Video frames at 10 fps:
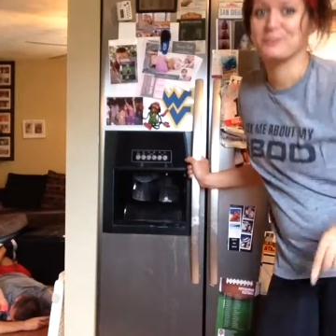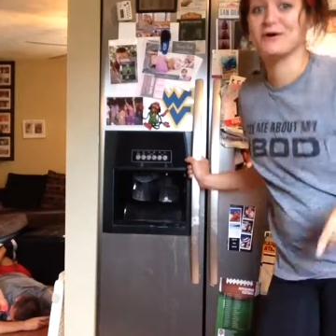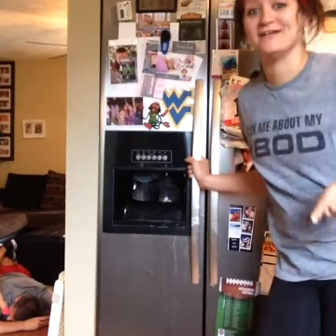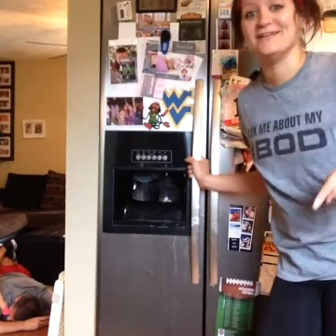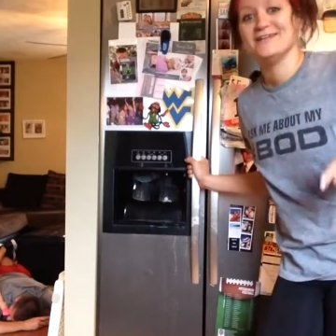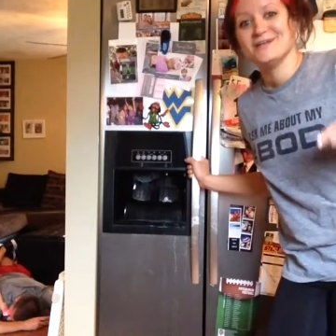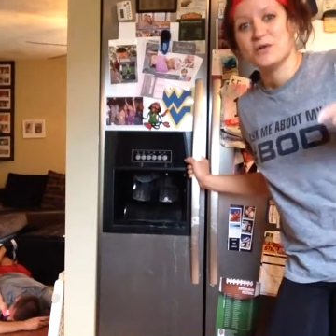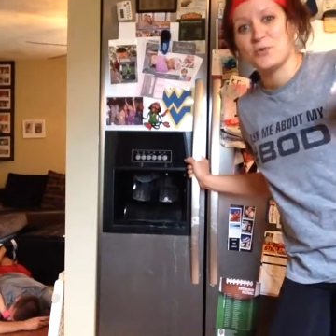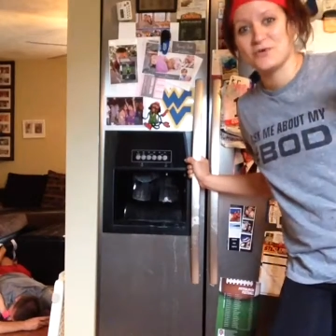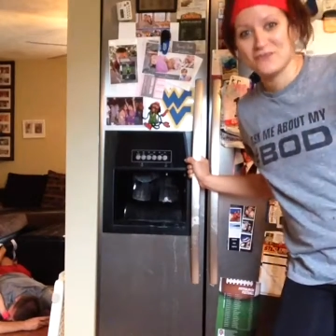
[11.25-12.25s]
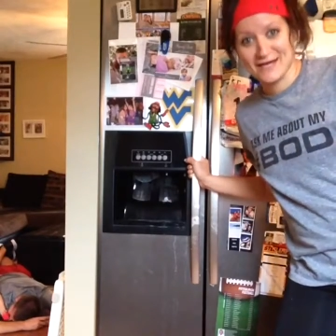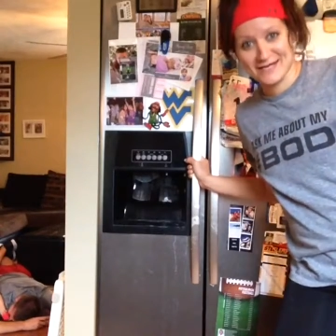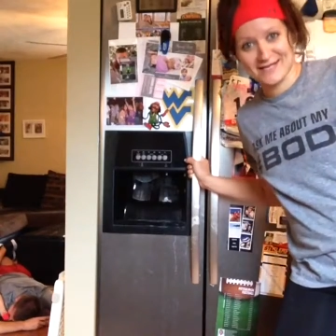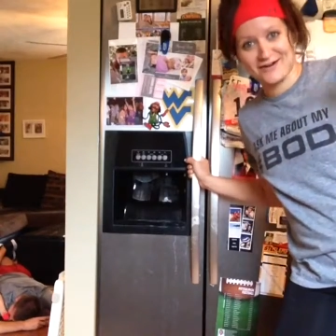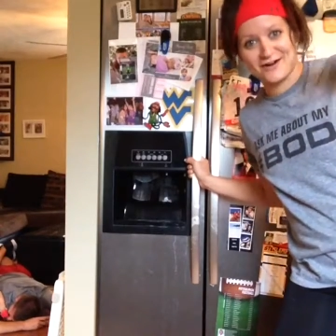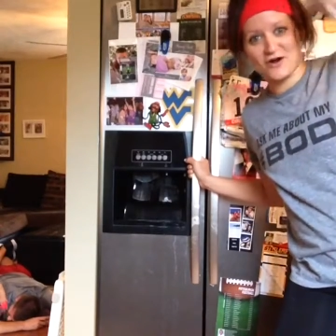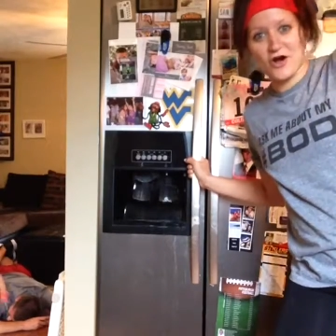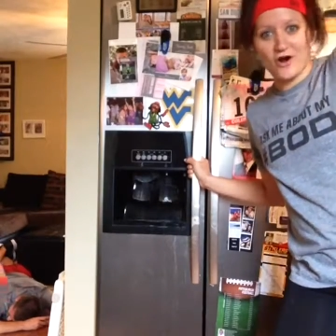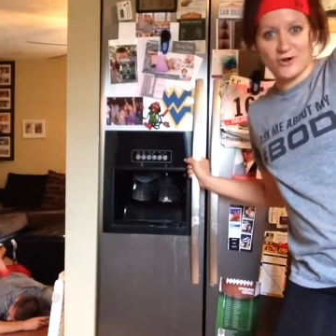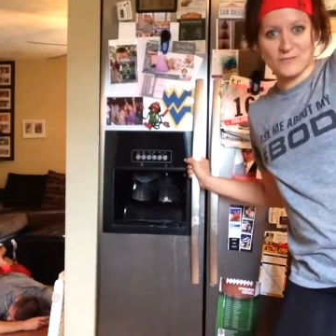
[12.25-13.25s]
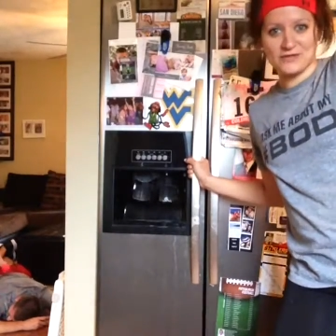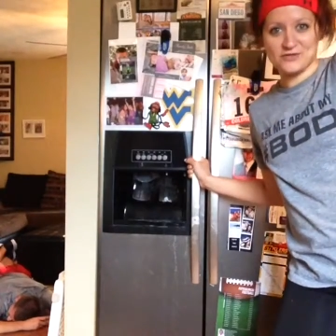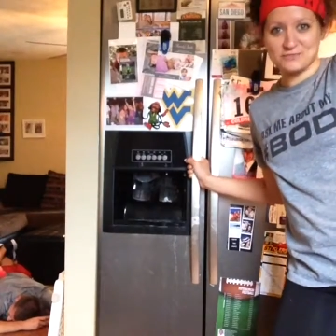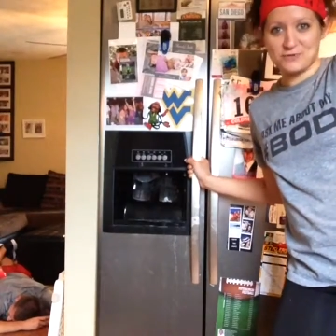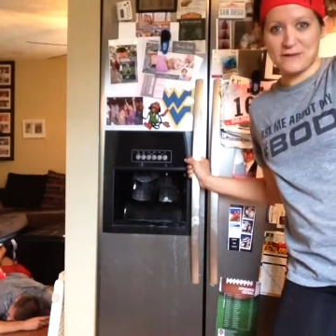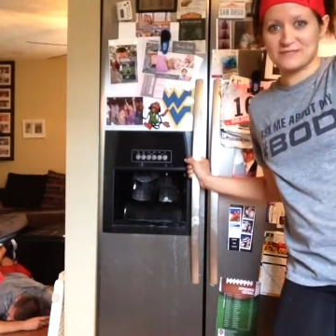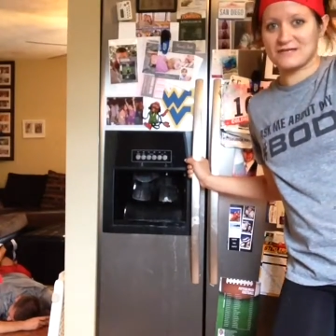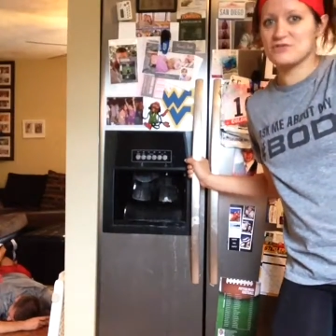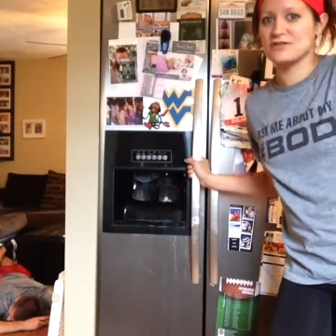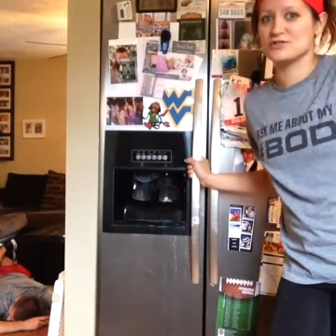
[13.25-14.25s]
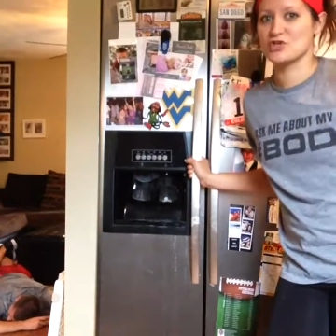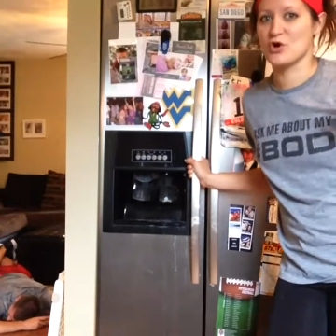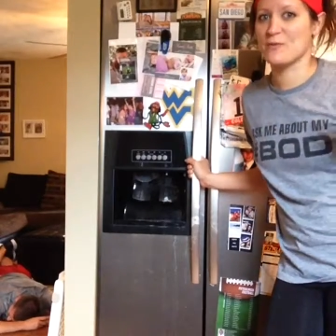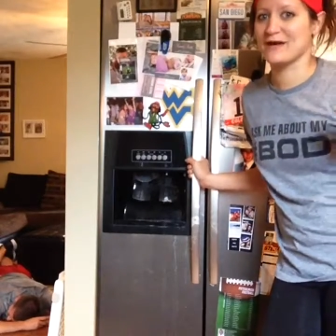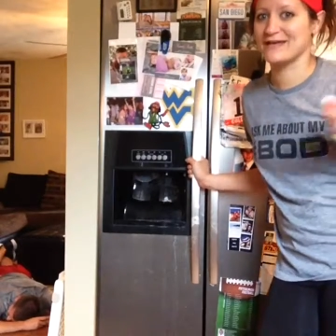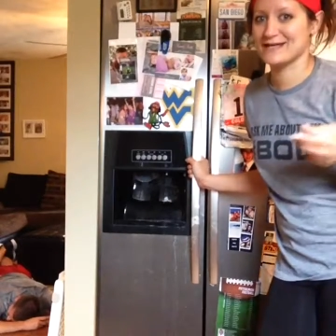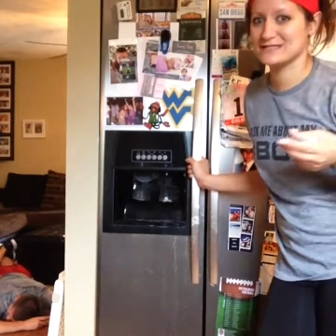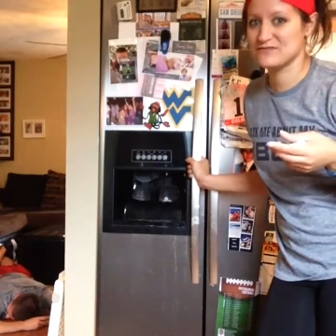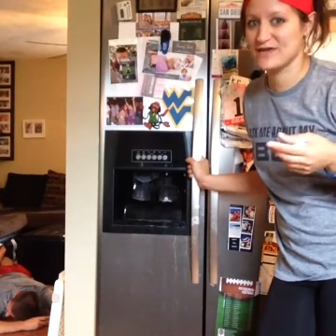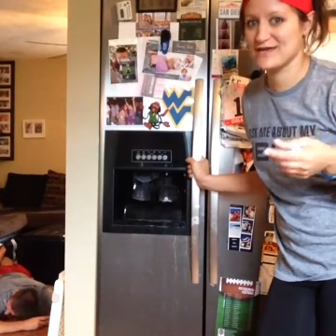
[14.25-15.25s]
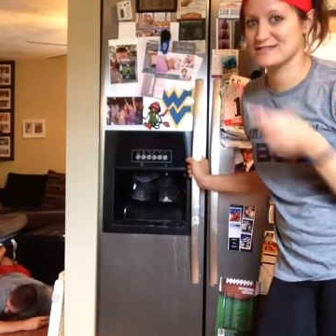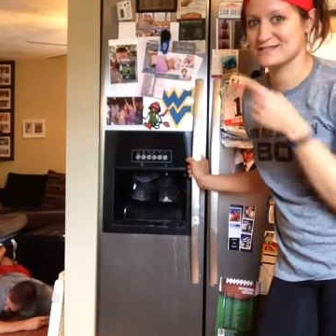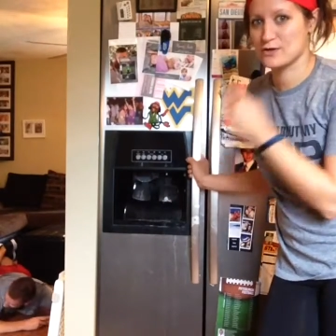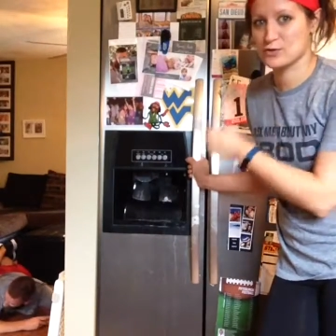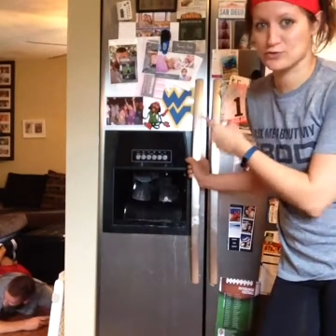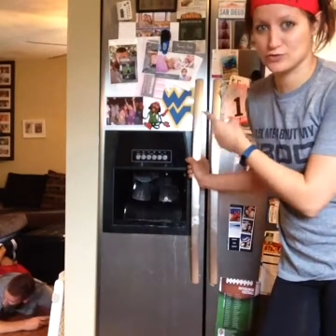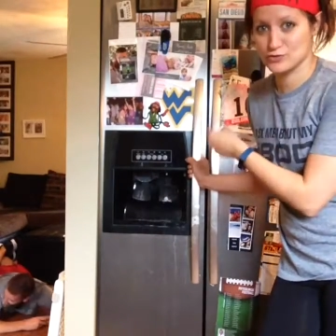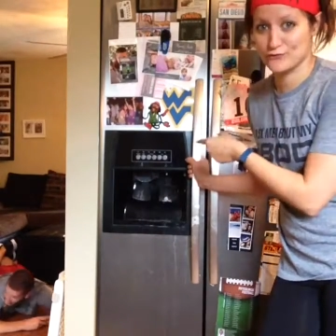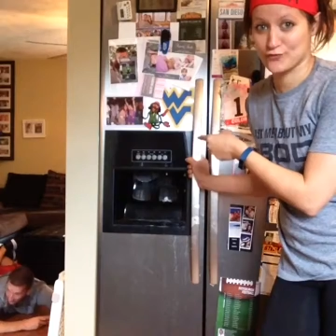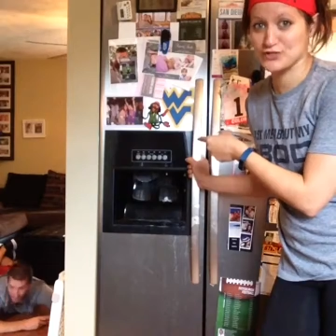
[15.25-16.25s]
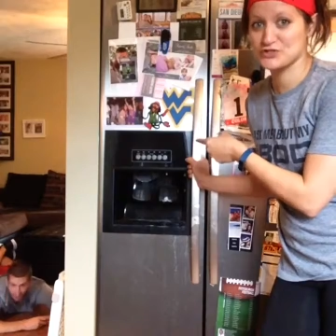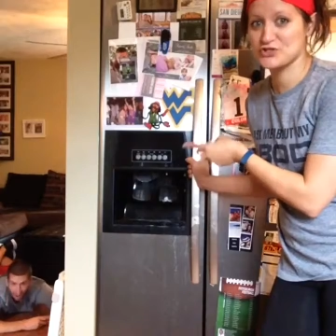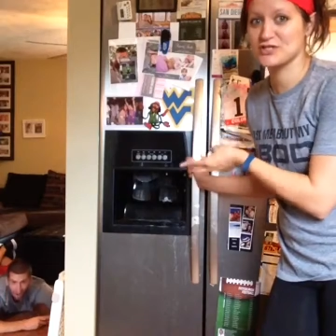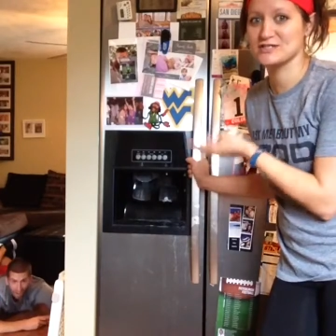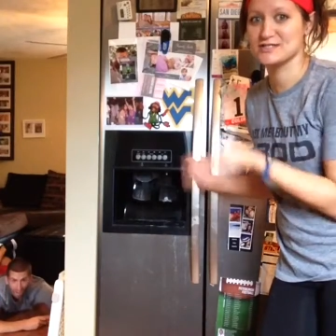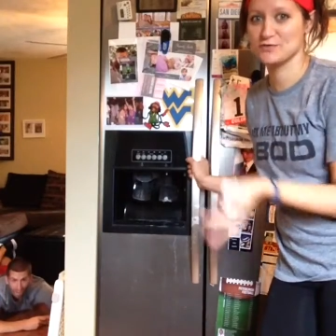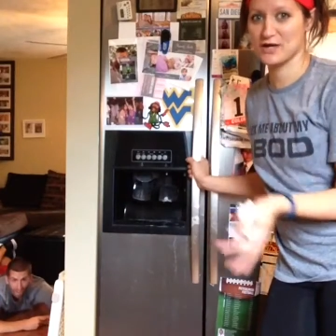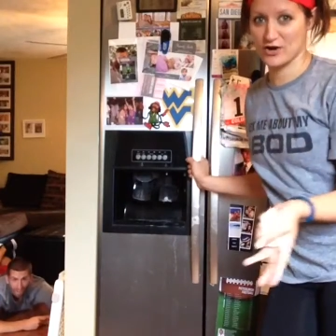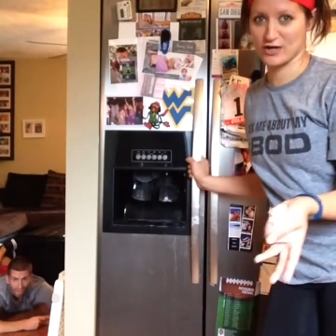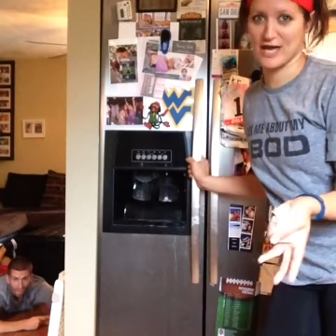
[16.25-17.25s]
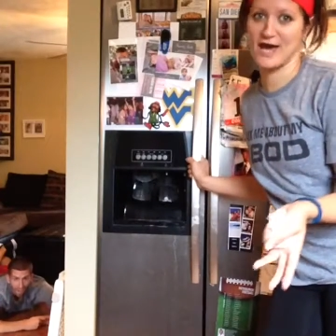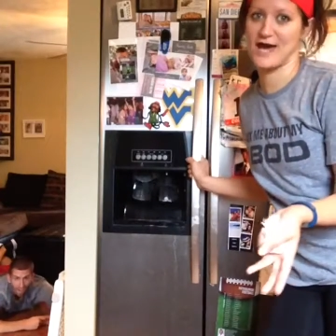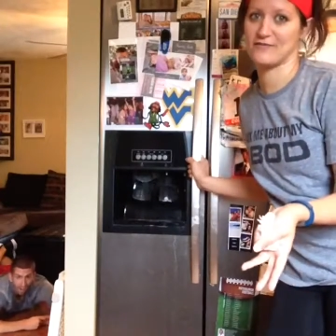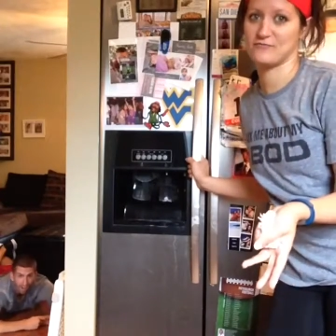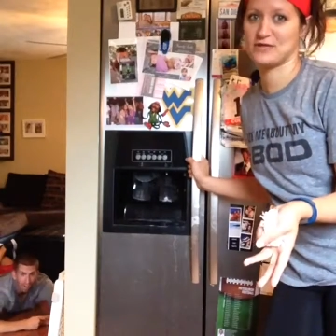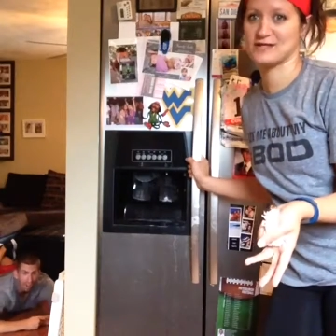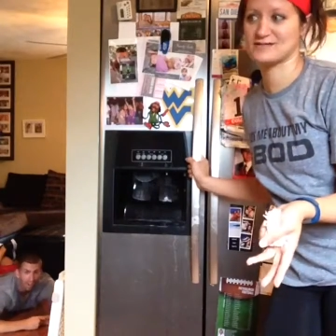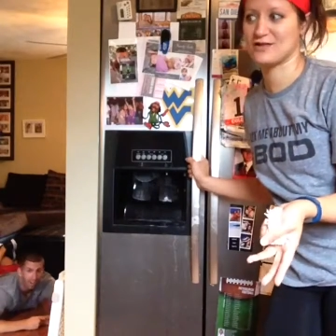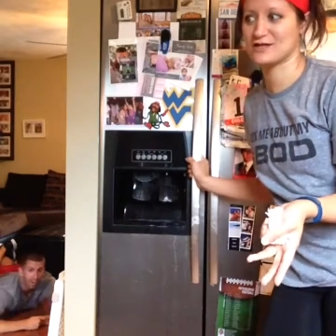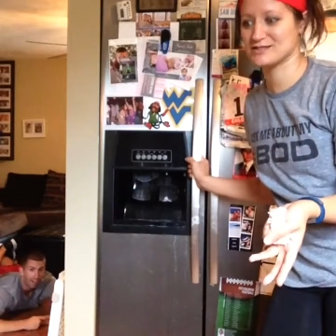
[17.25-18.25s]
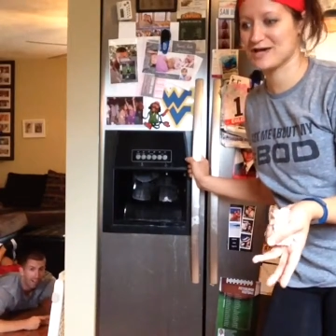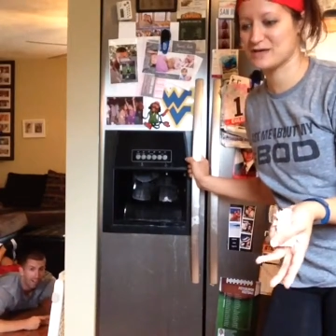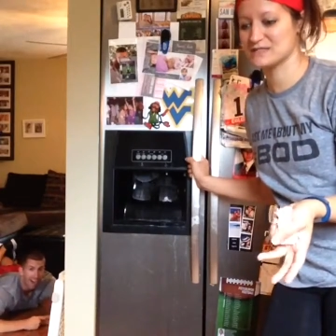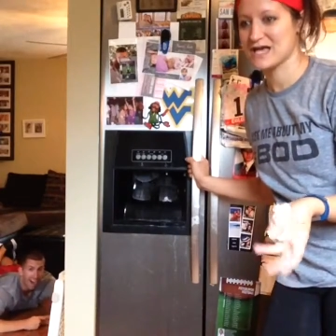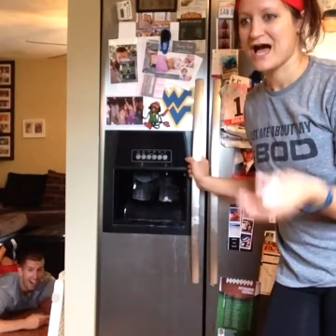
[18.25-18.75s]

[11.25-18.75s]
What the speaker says: But we've got to get our menus prepped and everything. So my next phase is go through the freezer and see what I already have. Because a lot of times